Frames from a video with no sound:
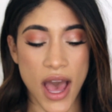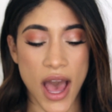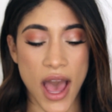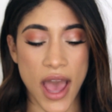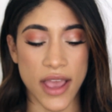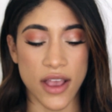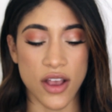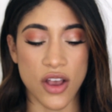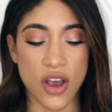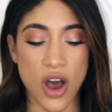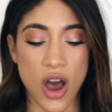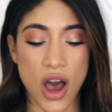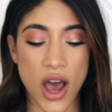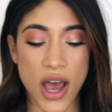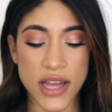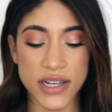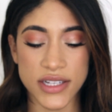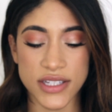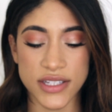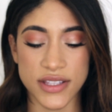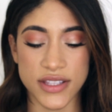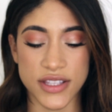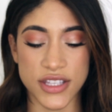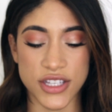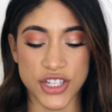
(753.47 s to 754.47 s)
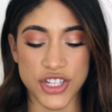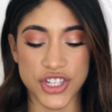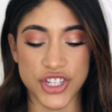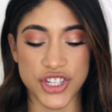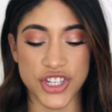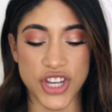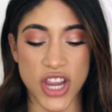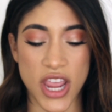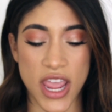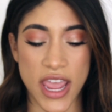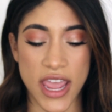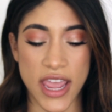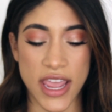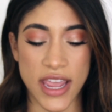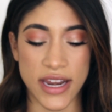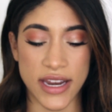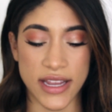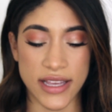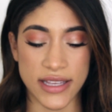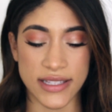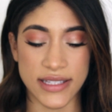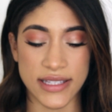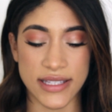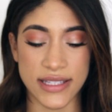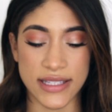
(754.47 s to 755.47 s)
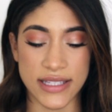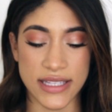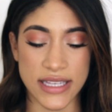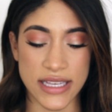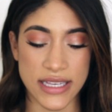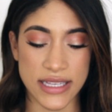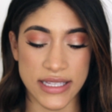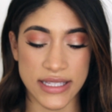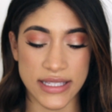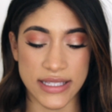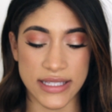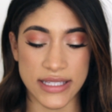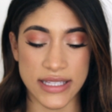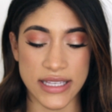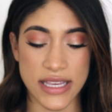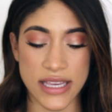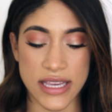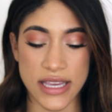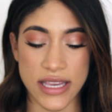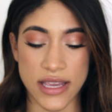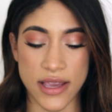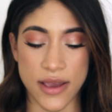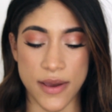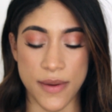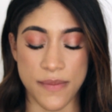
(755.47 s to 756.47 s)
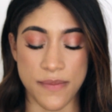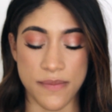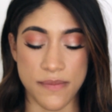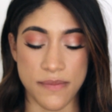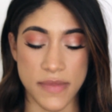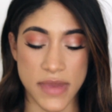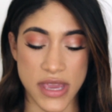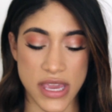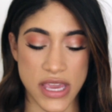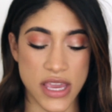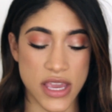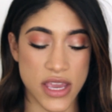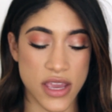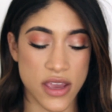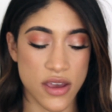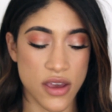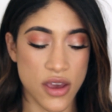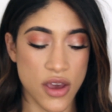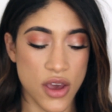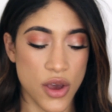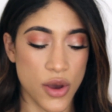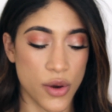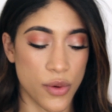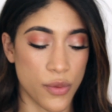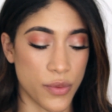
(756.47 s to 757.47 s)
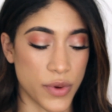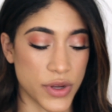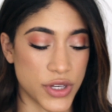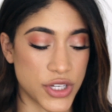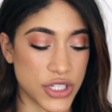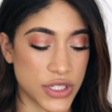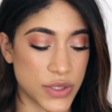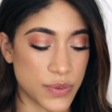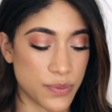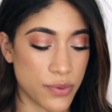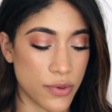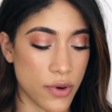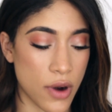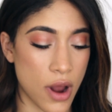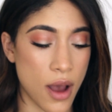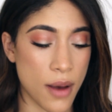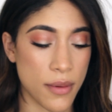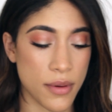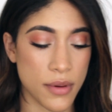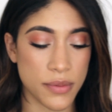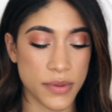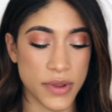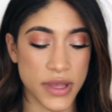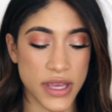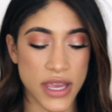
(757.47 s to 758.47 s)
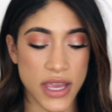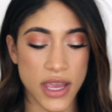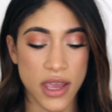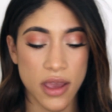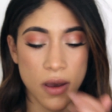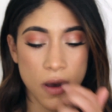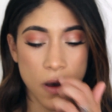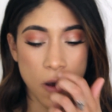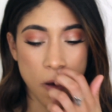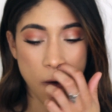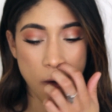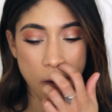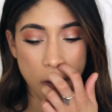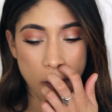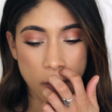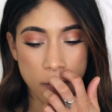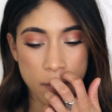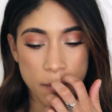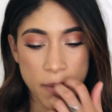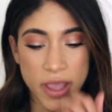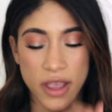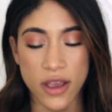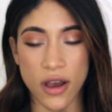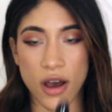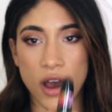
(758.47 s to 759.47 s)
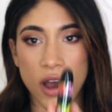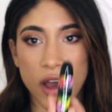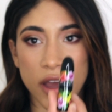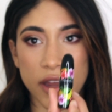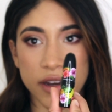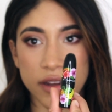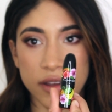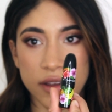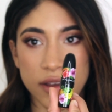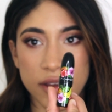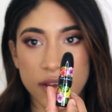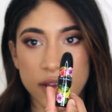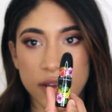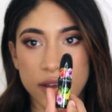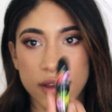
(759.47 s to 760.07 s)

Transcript: I got the shade CC Me, which is probably, oh my god.